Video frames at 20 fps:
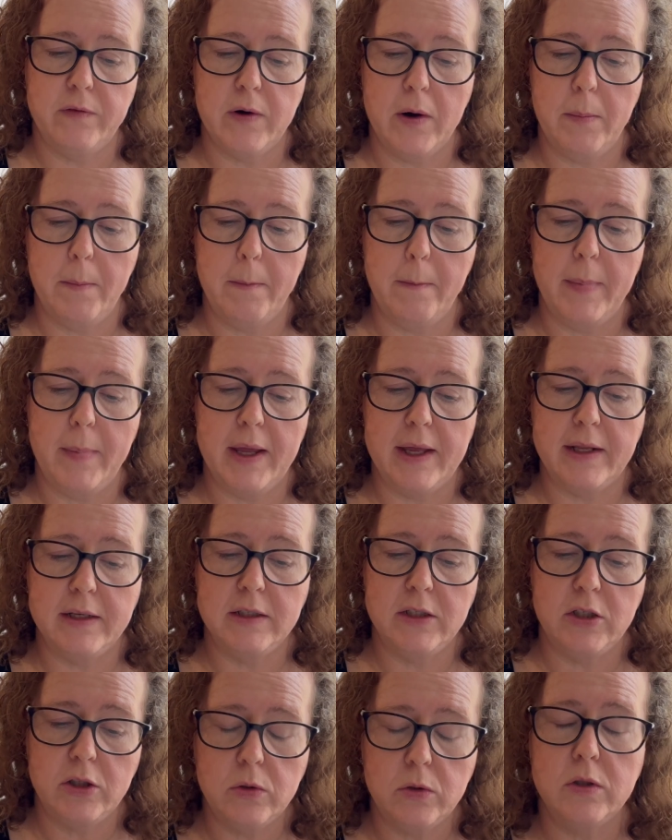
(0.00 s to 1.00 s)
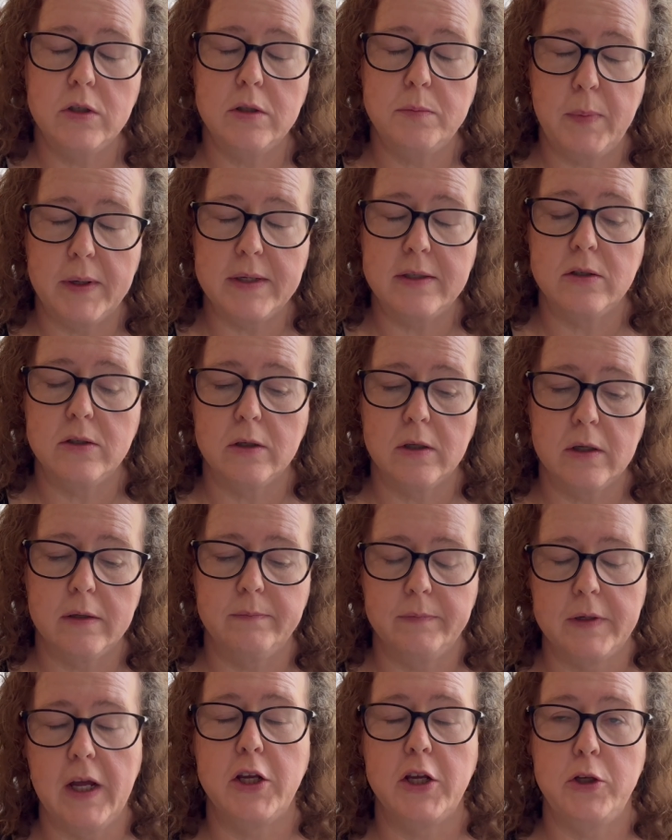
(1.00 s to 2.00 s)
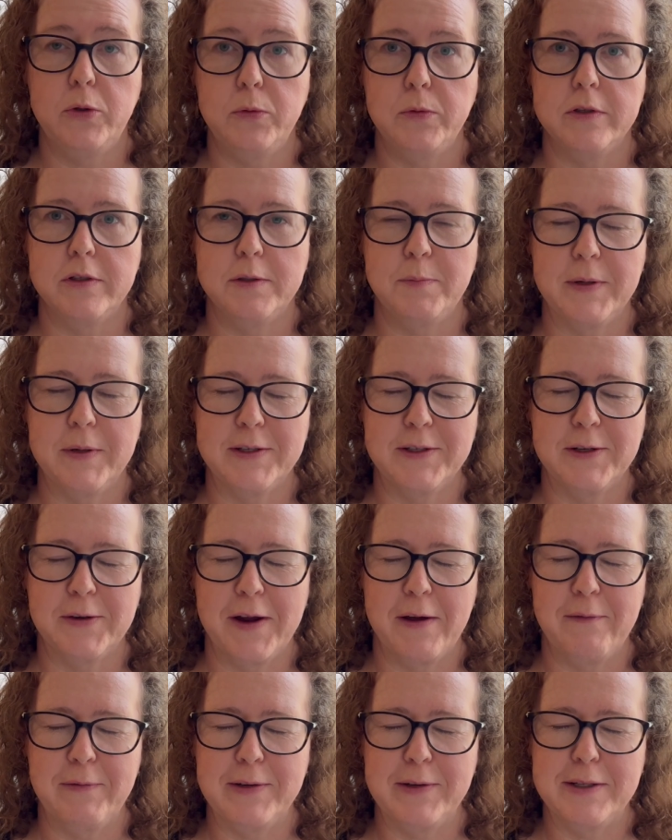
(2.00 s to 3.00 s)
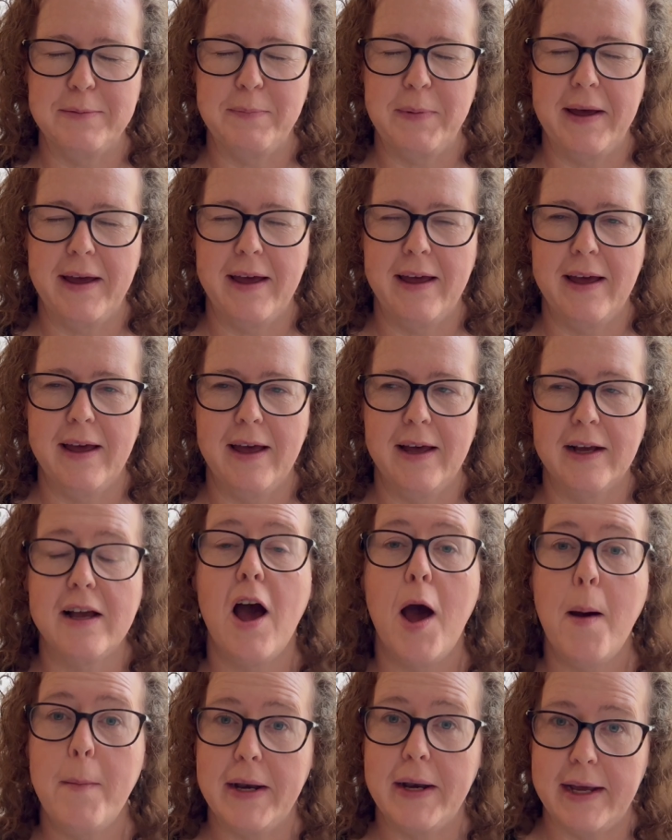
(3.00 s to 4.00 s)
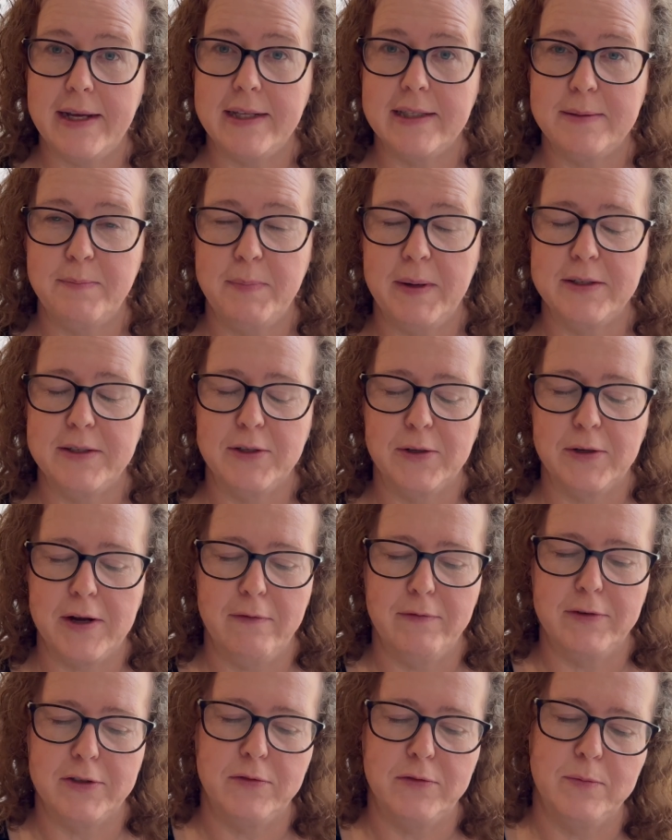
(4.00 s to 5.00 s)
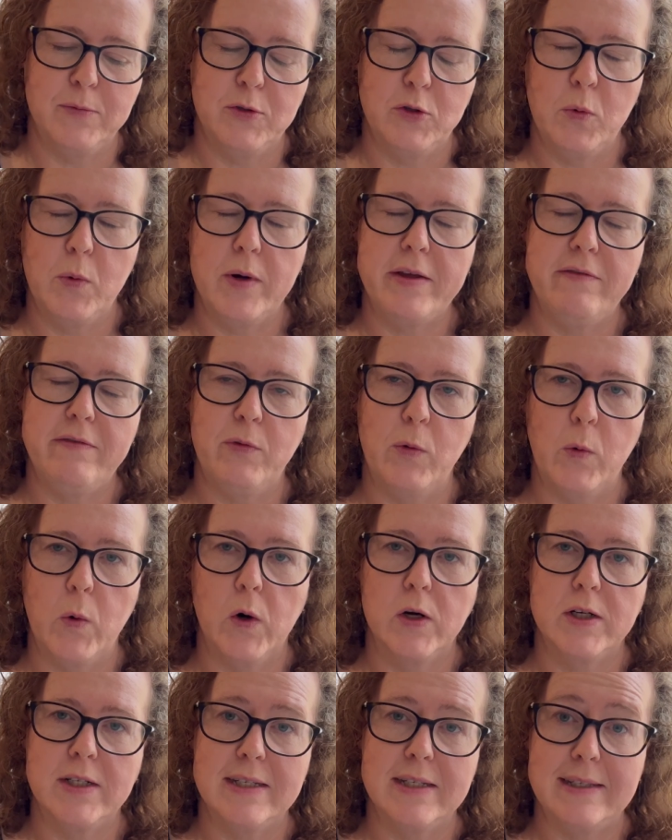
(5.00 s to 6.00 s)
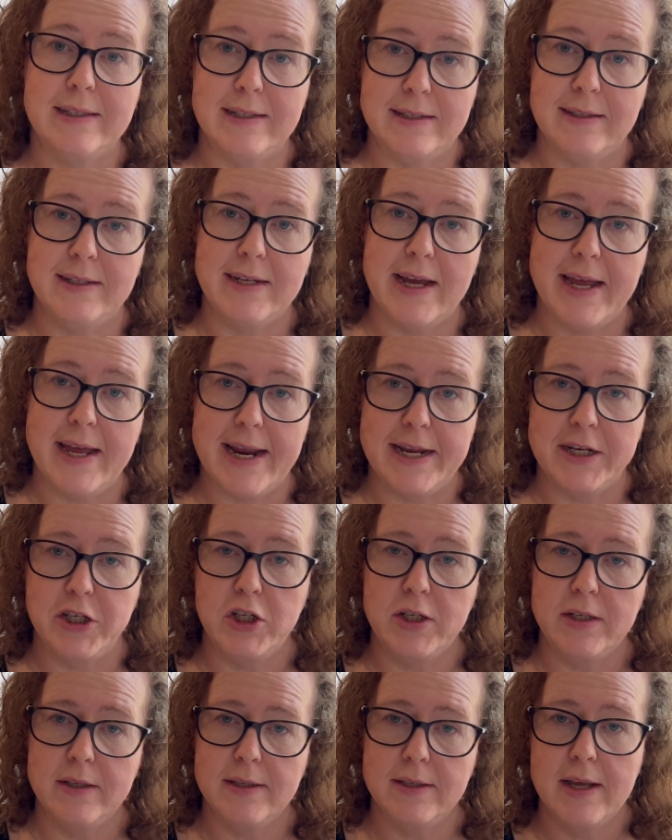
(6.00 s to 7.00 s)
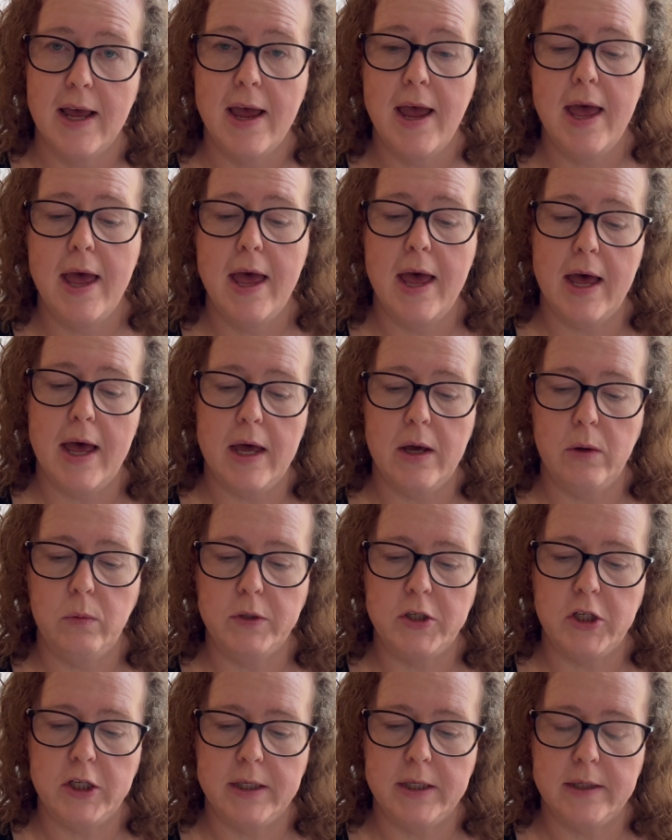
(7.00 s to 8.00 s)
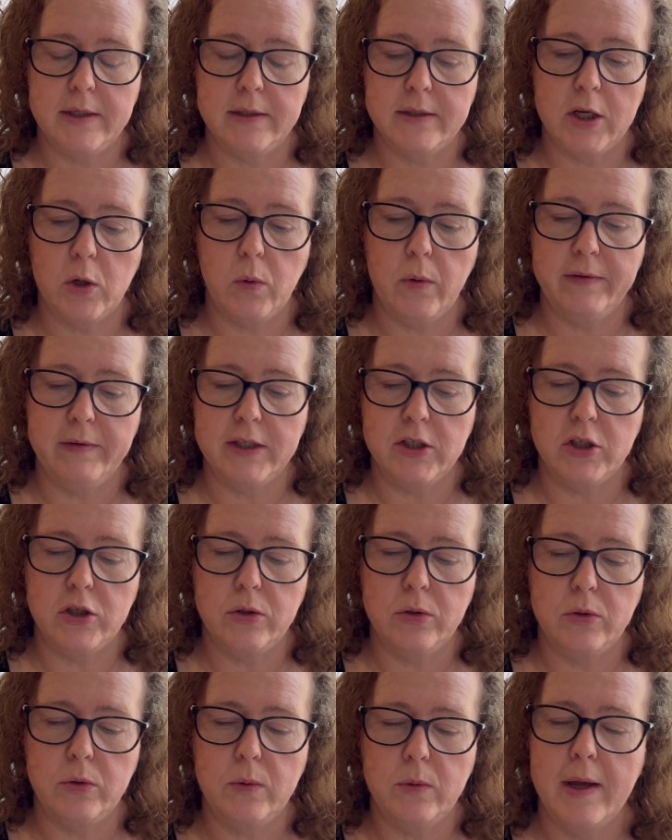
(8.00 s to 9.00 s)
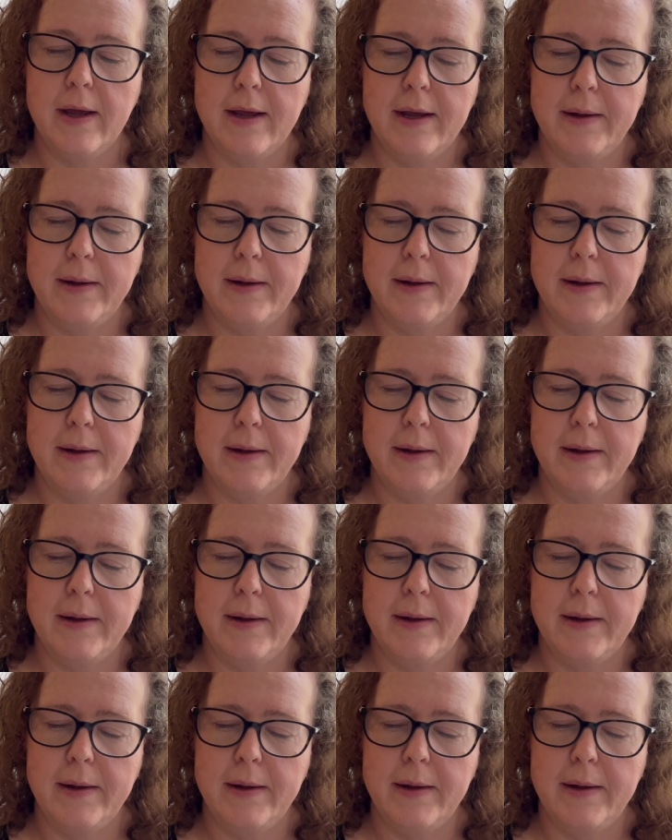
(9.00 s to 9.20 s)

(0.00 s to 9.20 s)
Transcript: from not uses bust circumference, but accommodates bust circumference from 24 to 68 inches, which is equivalent to